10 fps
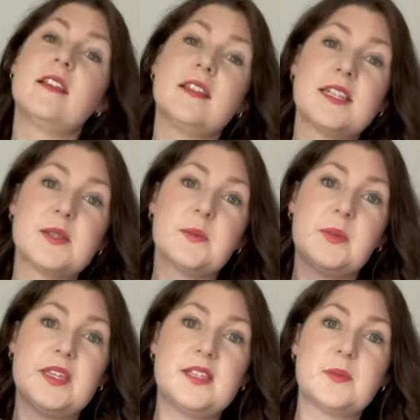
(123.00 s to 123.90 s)
This
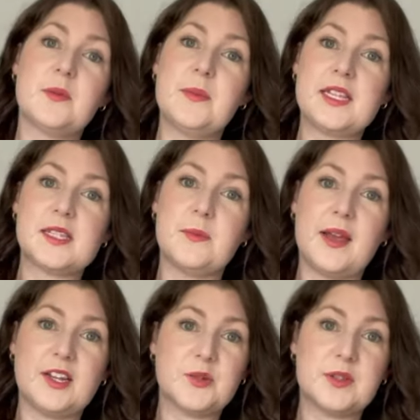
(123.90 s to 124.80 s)
piece will mix and
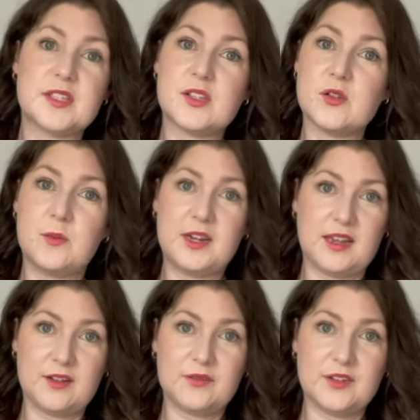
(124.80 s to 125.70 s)
match with so
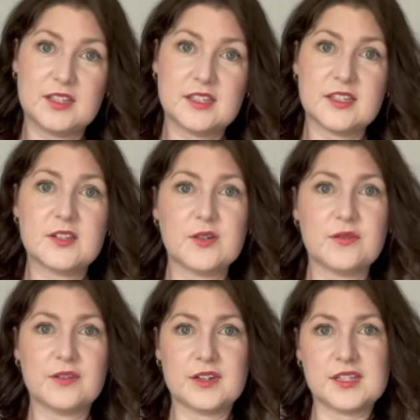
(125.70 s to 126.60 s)
many outfits. So
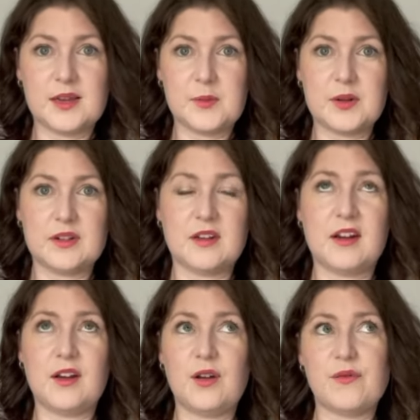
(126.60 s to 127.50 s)
for example,
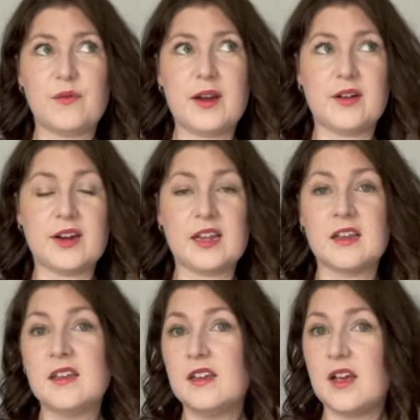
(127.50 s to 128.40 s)
I love
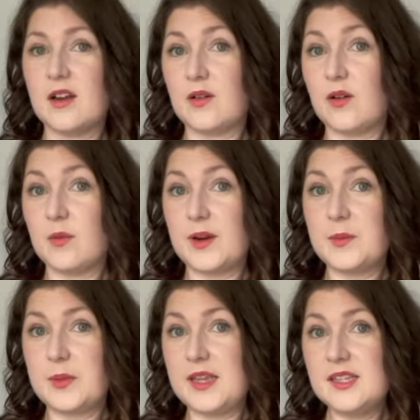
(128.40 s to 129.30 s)
wearing an all
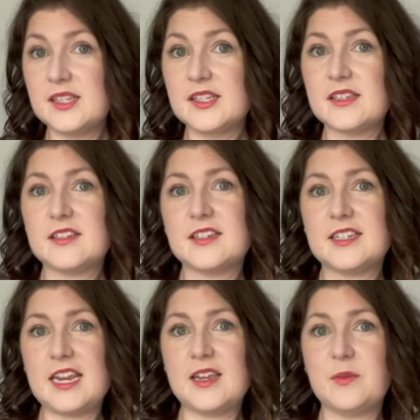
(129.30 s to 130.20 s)
white base to
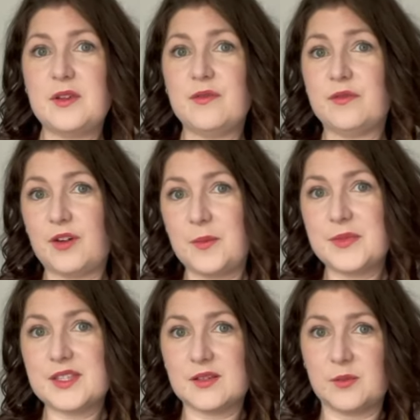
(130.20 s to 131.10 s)
take me from
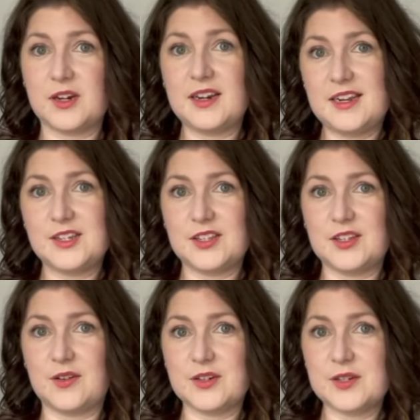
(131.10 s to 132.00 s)
the summer into
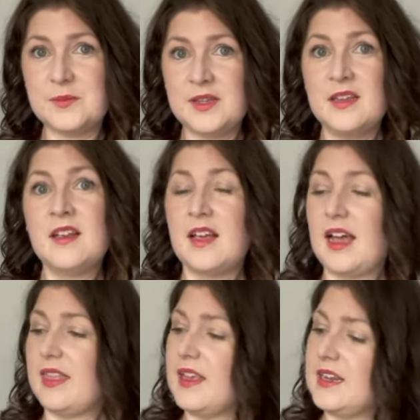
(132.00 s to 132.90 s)
the autumn.
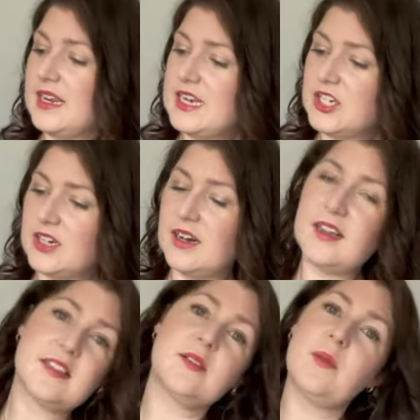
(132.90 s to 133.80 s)
And then later
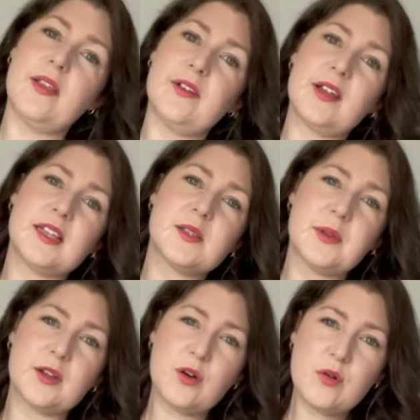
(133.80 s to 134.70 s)
as the weather gets a
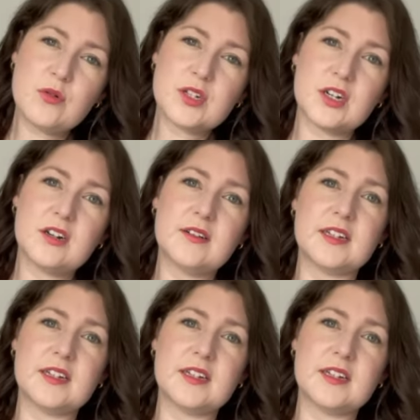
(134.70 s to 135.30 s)
bit colder